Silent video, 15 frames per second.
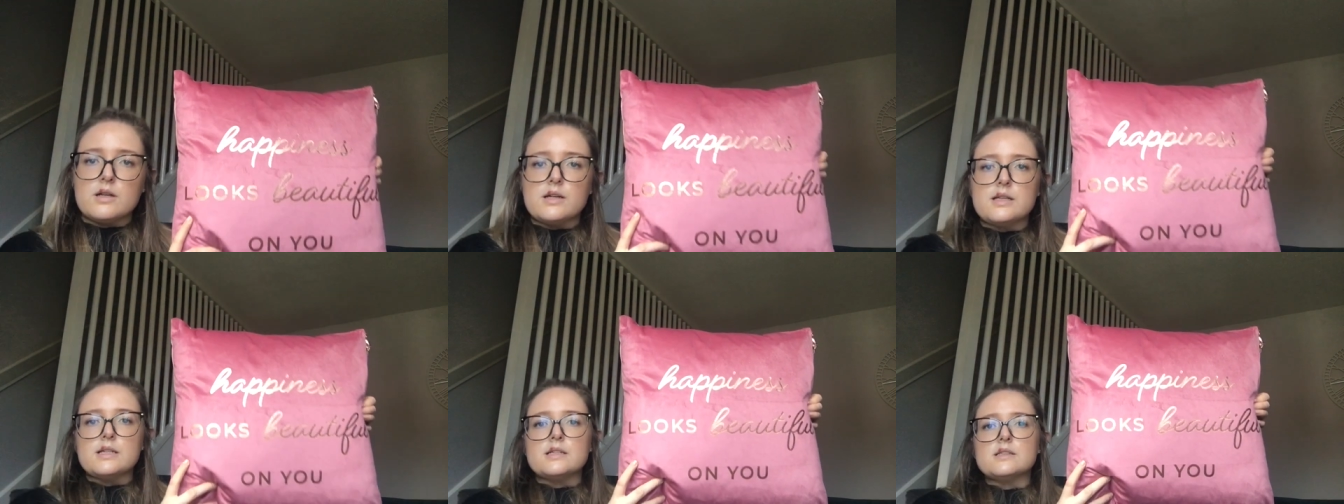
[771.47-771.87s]

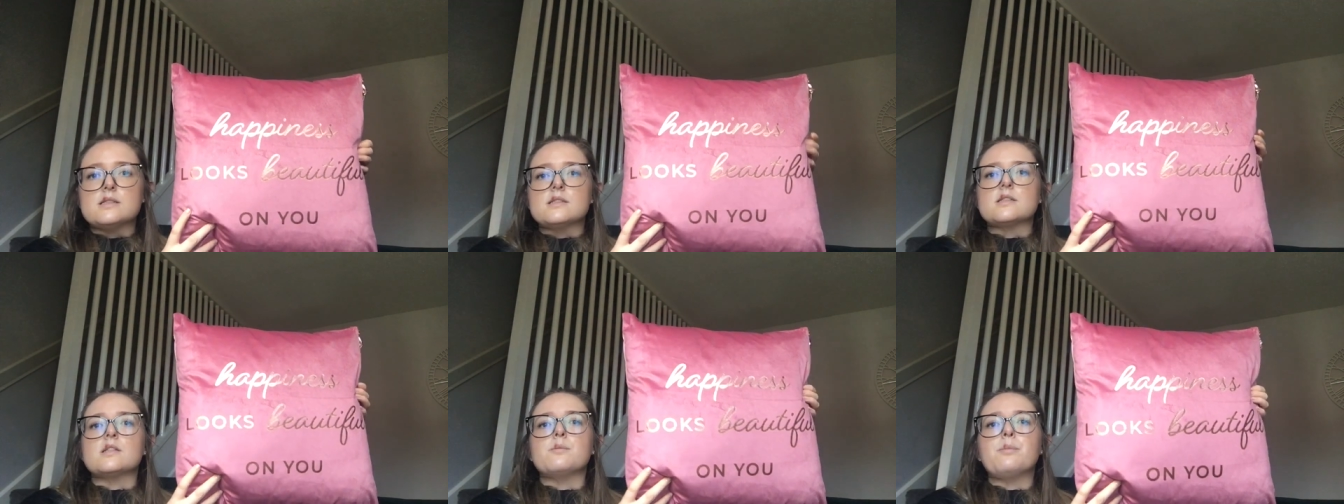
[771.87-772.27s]
And
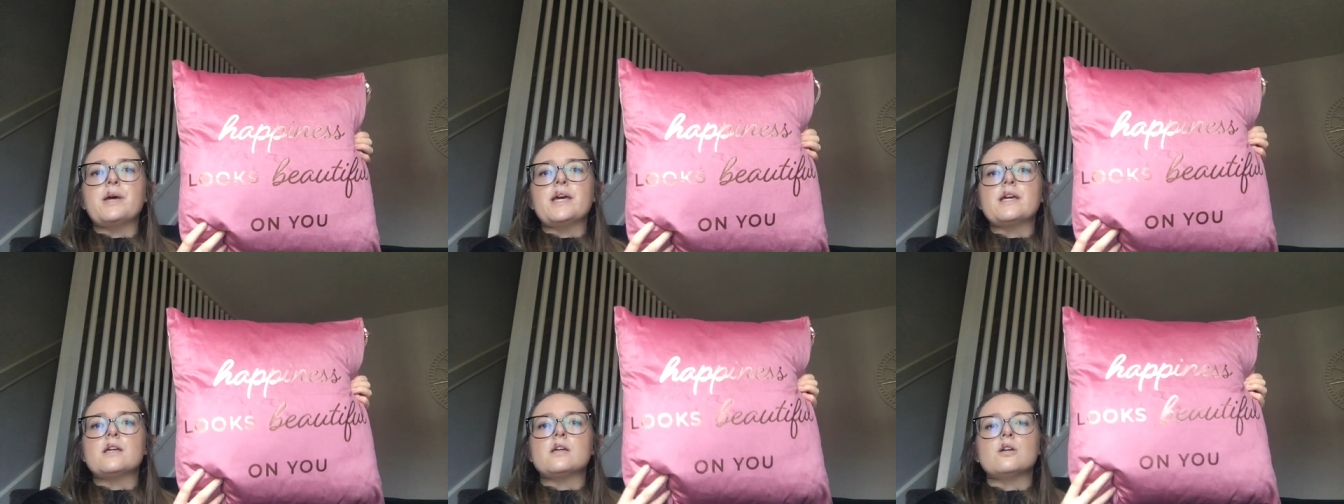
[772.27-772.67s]
it's
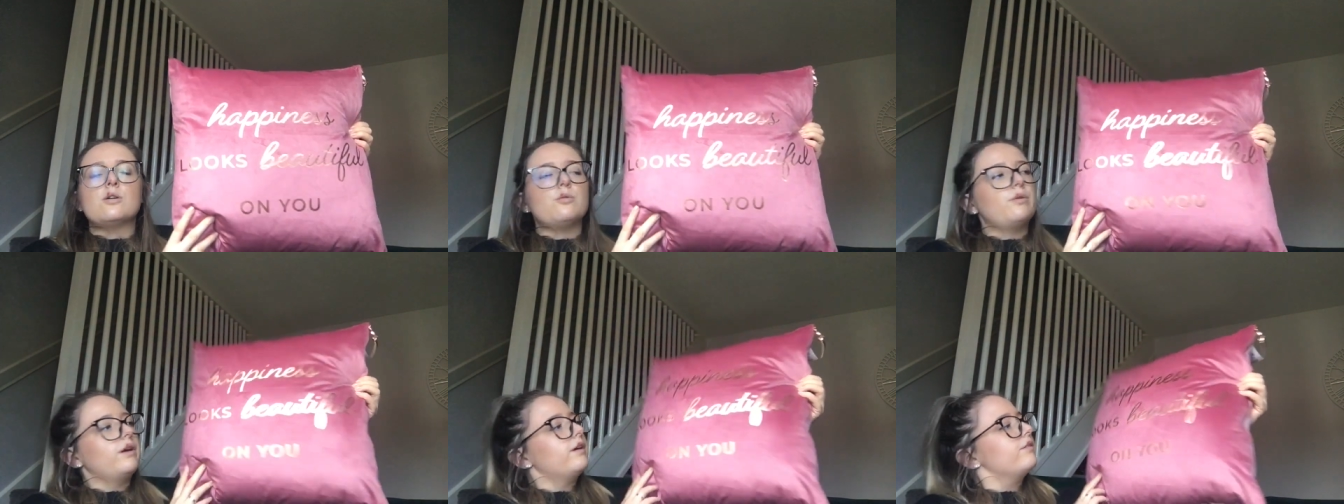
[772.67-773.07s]
pink
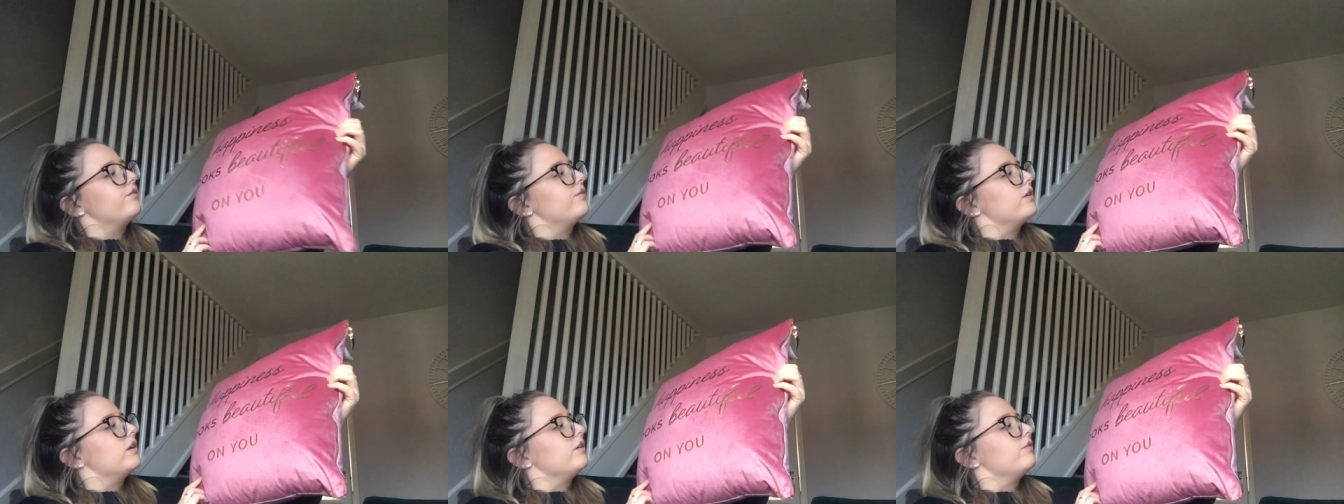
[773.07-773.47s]
with
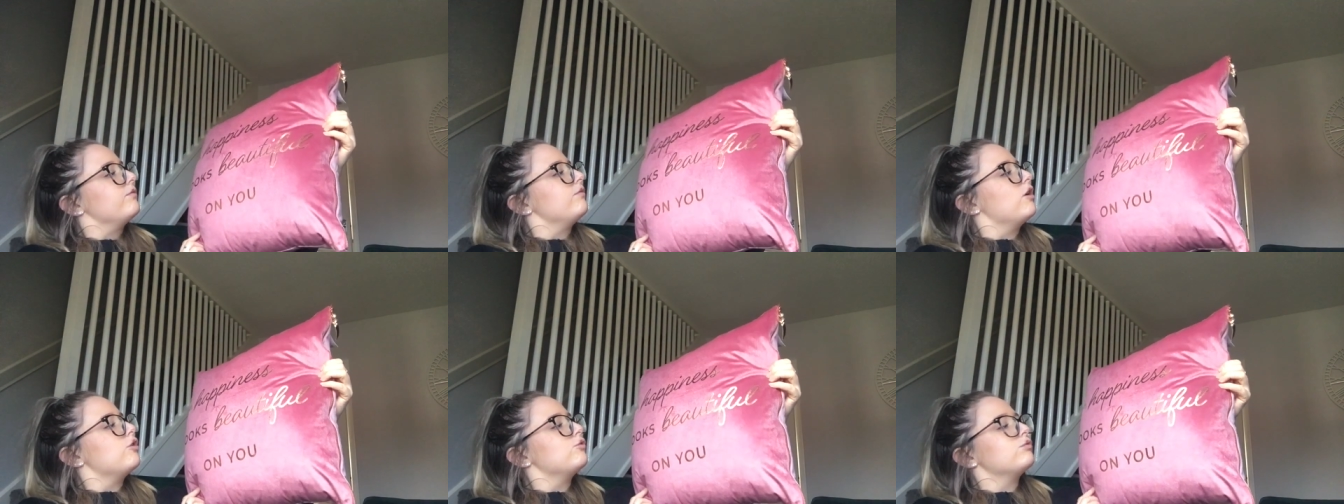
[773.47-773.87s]

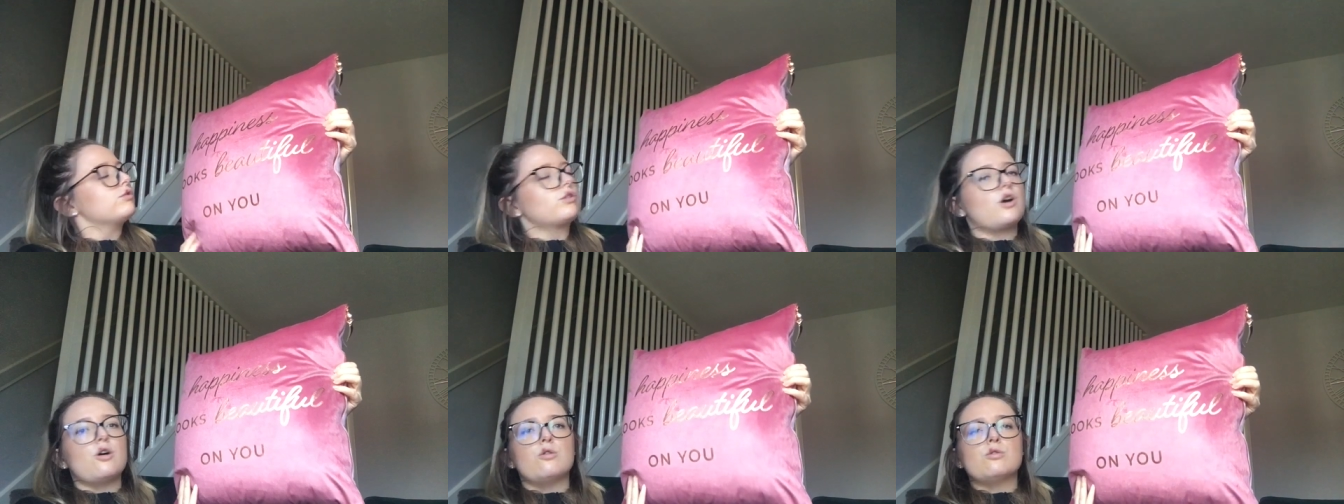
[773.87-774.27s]

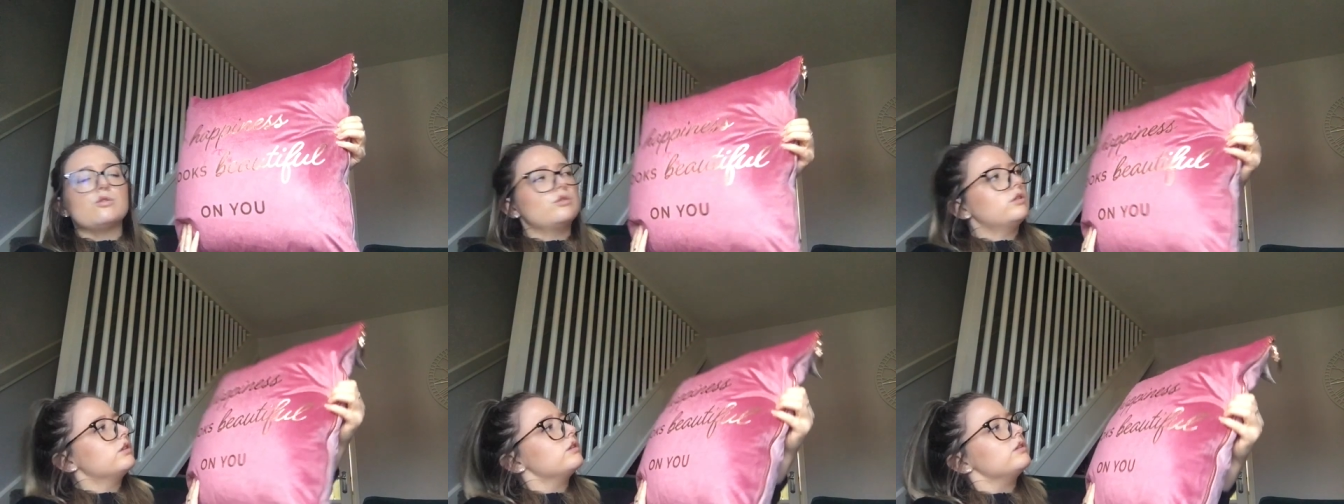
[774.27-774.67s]
rose
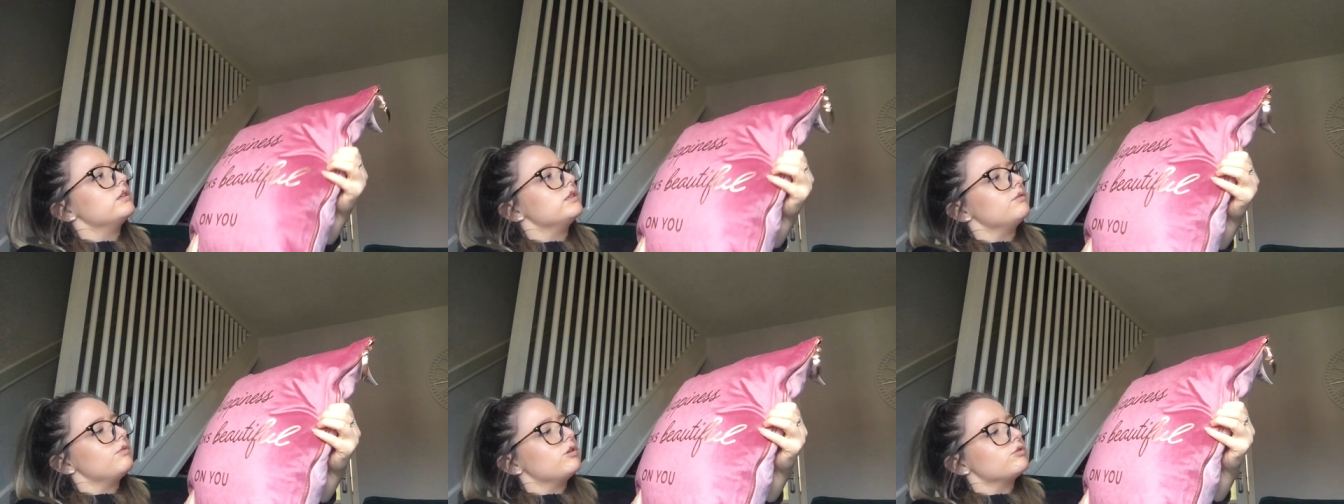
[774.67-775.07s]
gold,
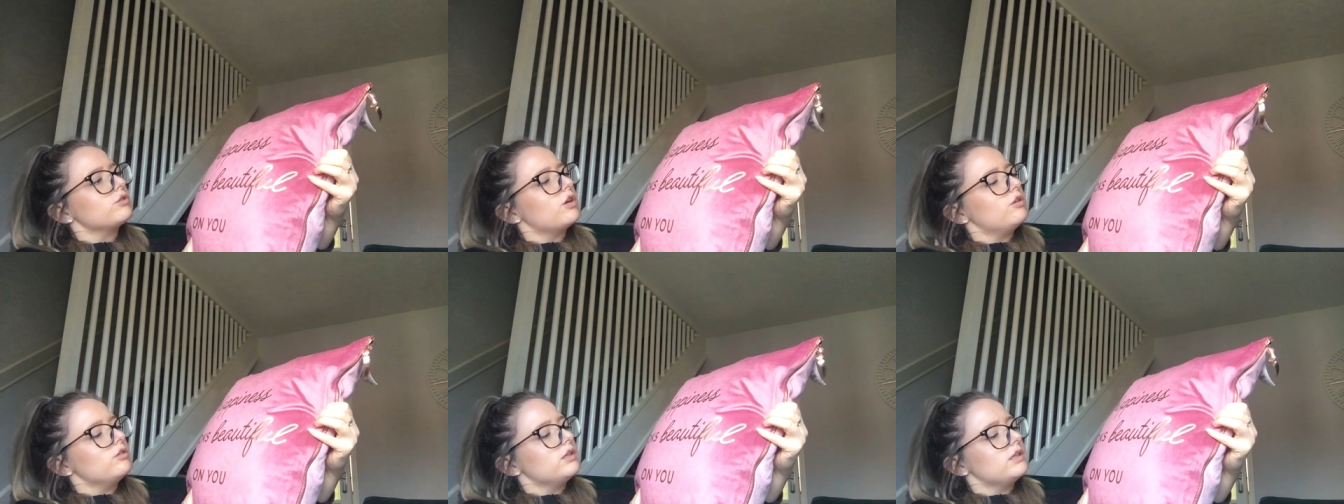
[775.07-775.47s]
is it rose
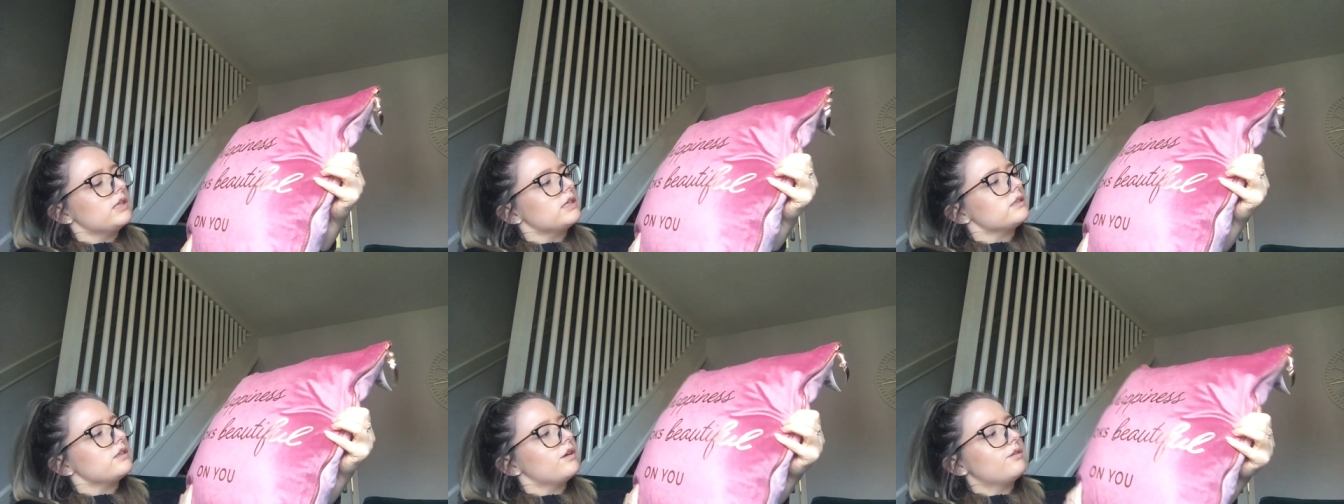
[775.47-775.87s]
gold? I
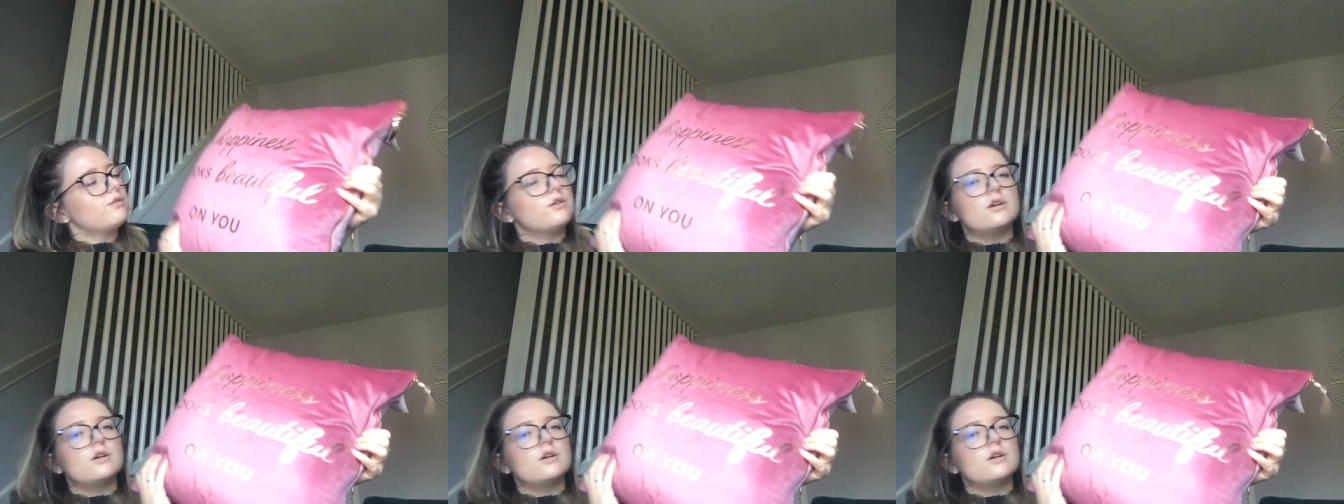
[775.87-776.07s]
think so,